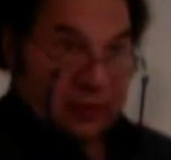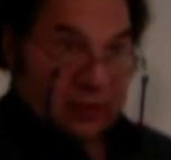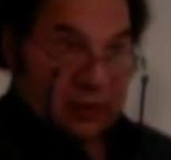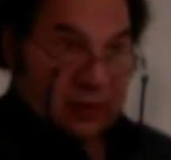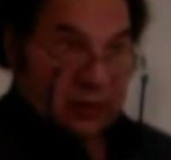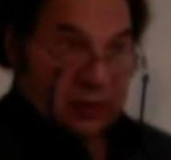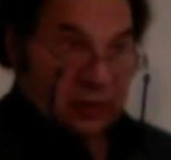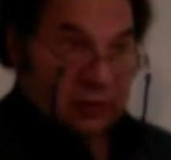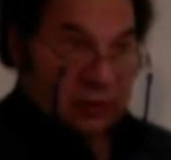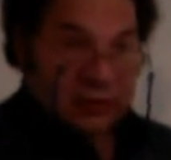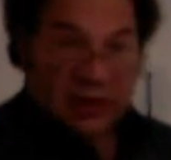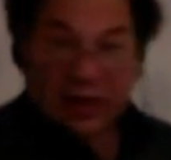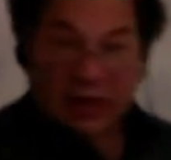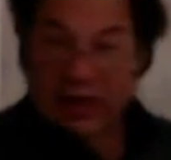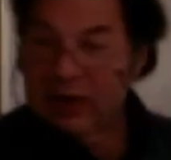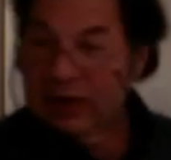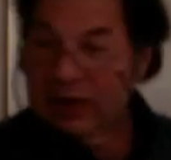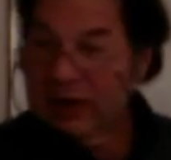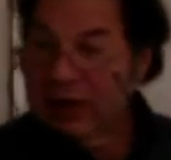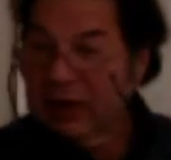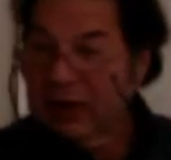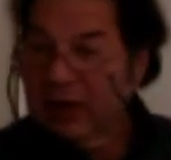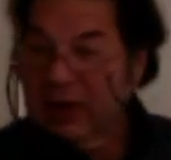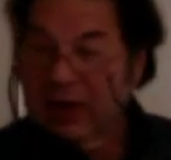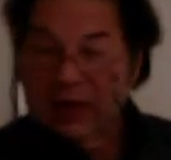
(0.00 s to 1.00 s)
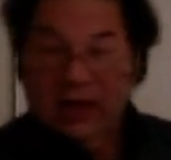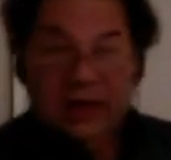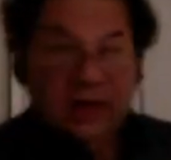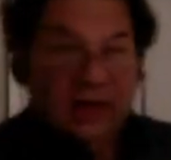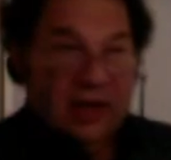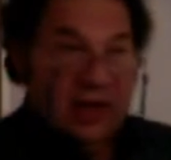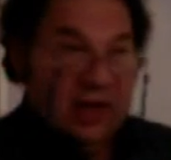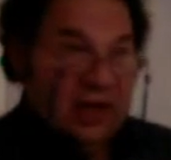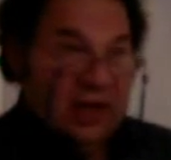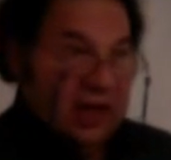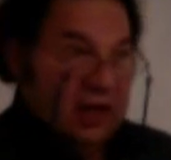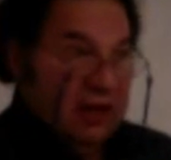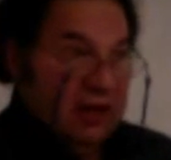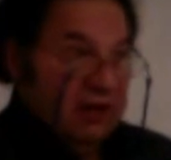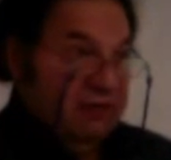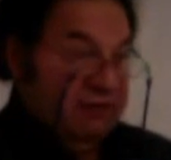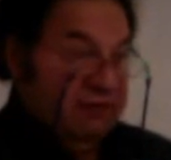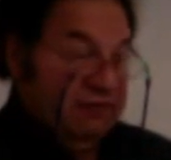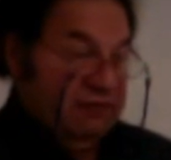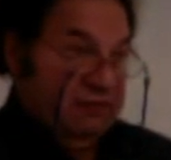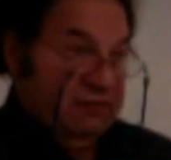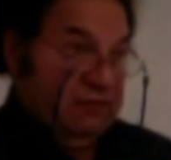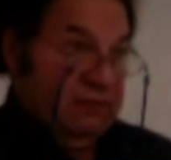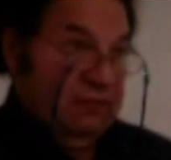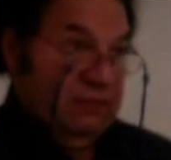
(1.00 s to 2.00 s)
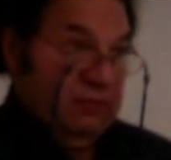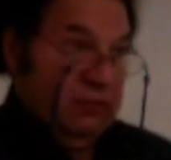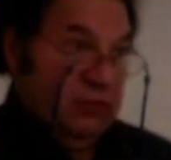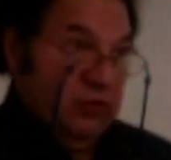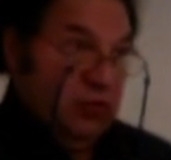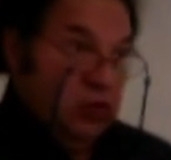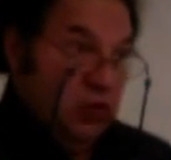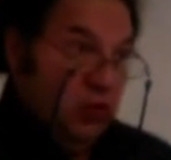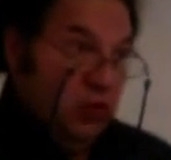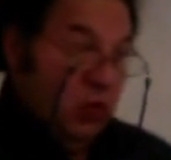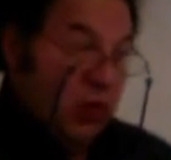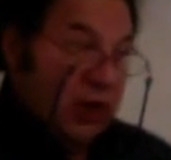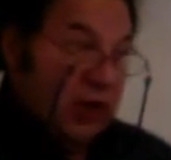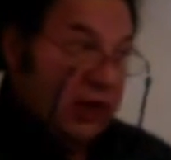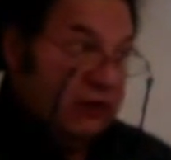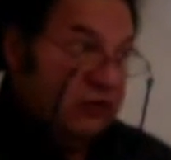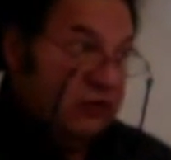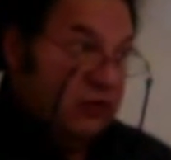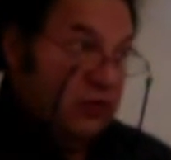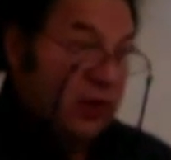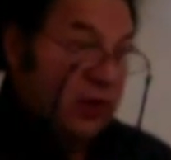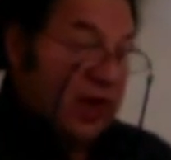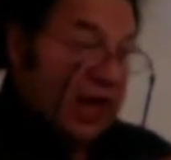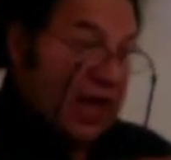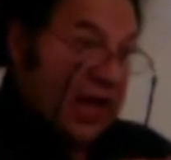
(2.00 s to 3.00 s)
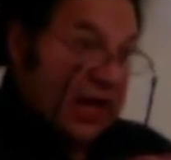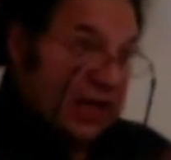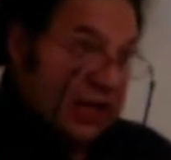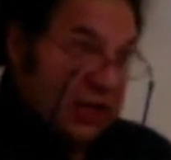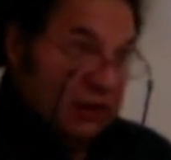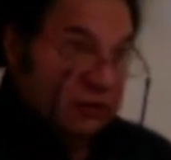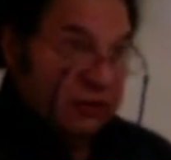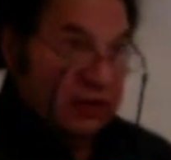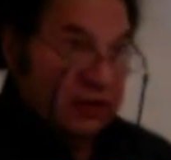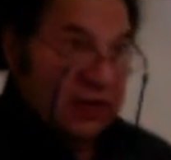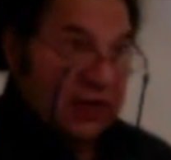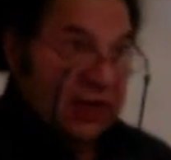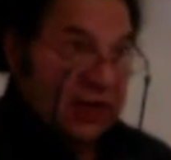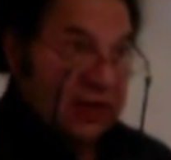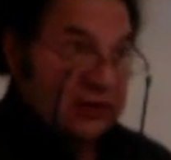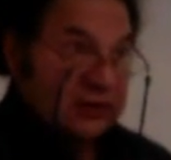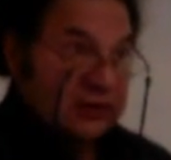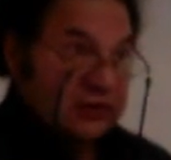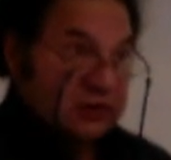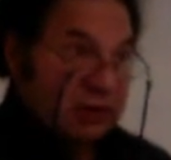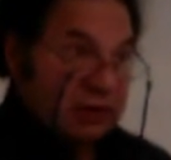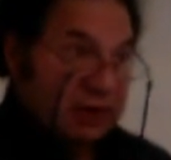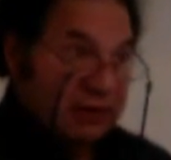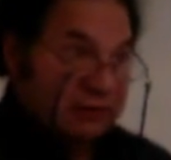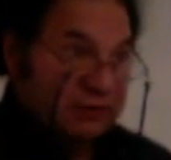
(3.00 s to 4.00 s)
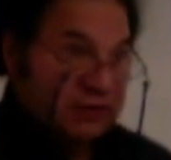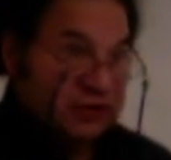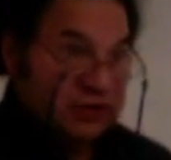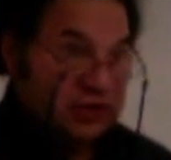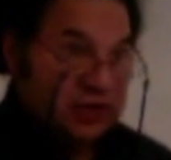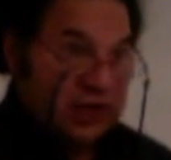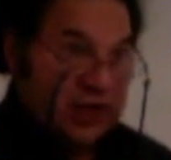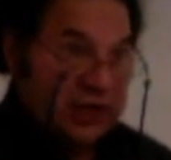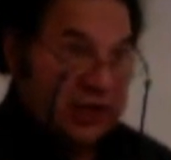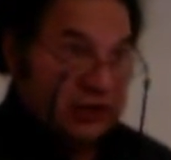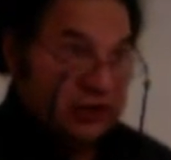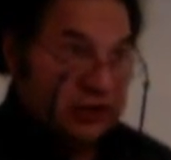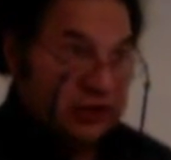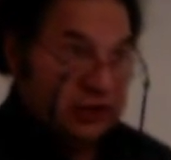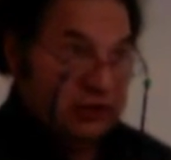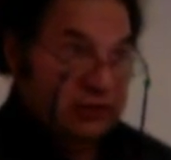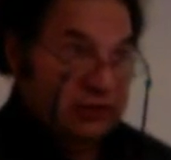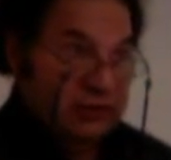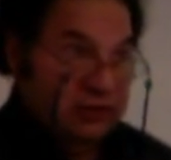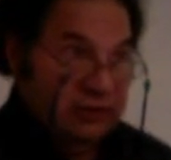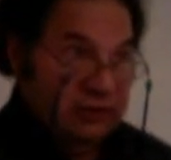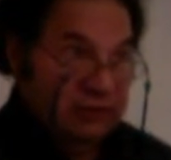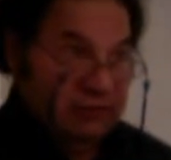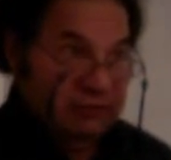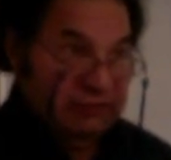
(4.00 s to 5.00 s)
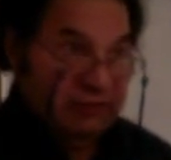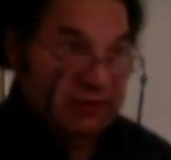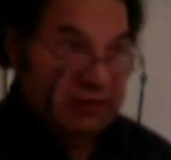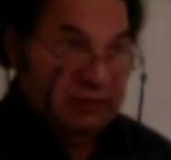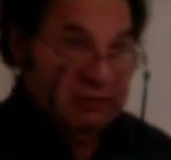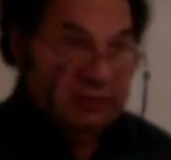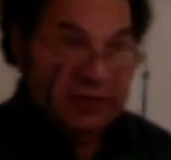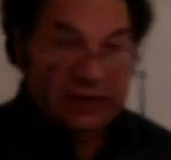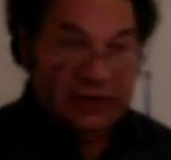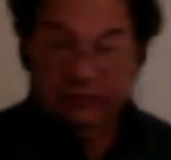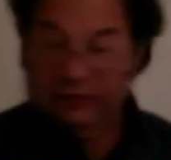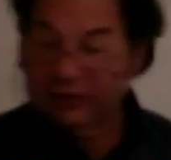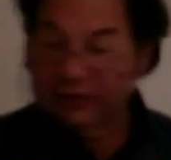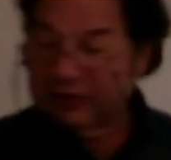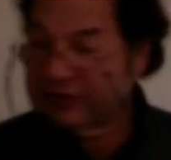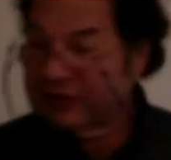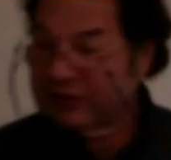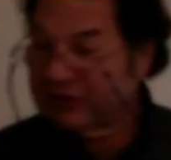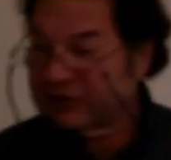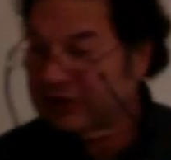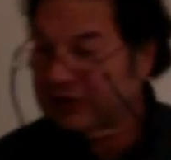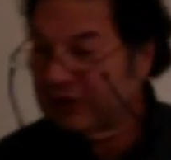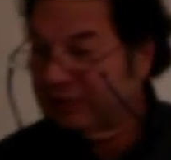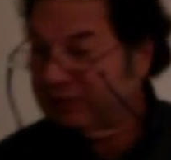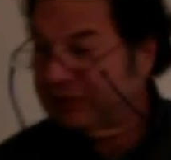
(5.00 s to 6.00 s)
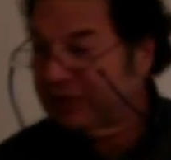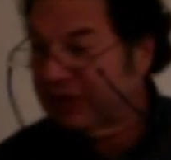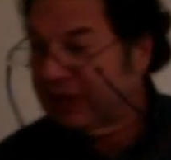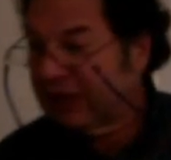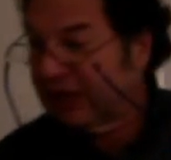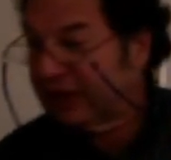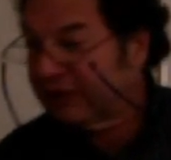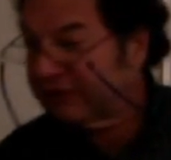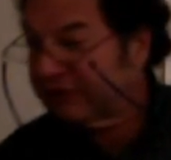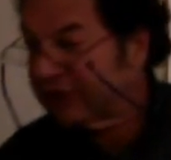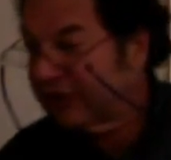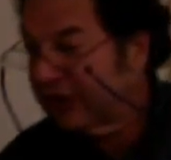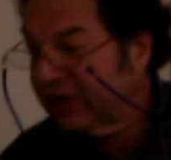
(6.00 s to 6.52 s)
Okay? If you want to do anything else, you have to change it from metric to something else.